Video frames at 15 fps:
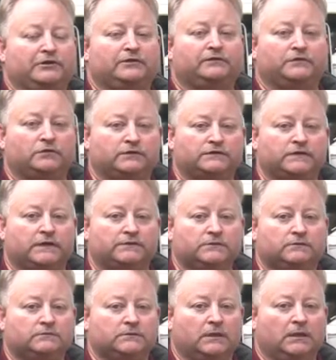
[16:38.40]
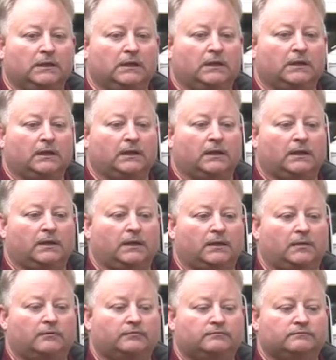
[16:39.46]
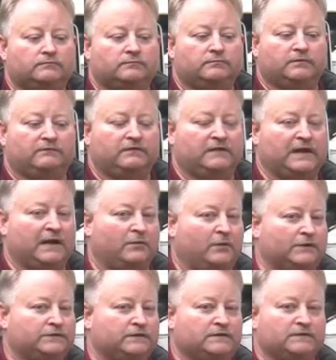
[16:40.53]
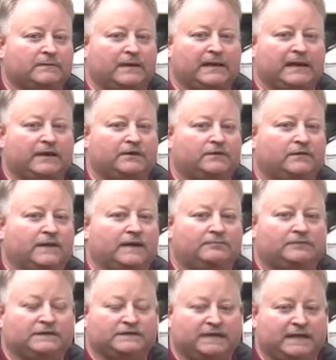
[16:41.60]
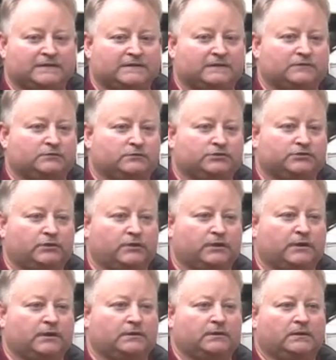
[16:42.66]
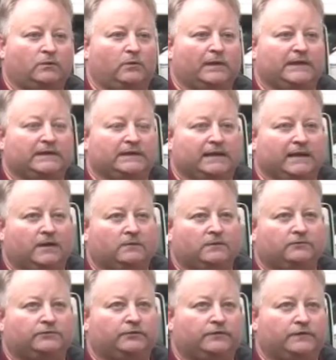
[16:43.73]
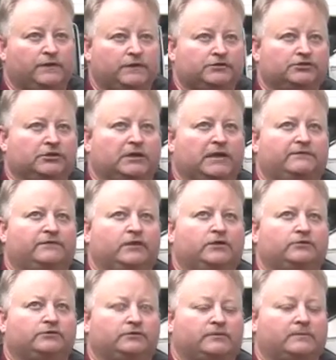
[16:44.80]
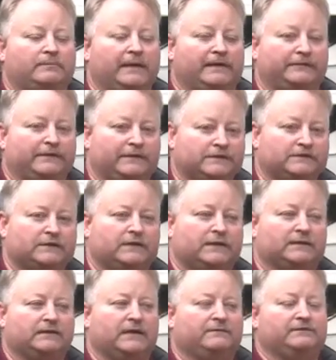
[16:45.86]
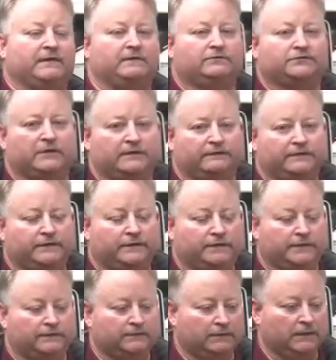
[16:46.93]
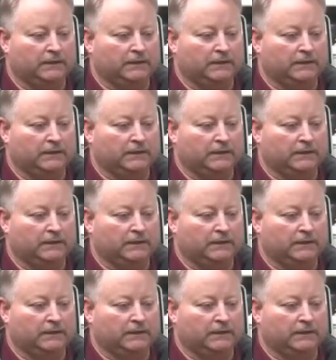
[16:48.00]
in a fuel station. If you got questions about how to do that, please ask us. We'll show you. When in doubt, turn the engine off, turn the battery disconnect off. That'll shut everything down.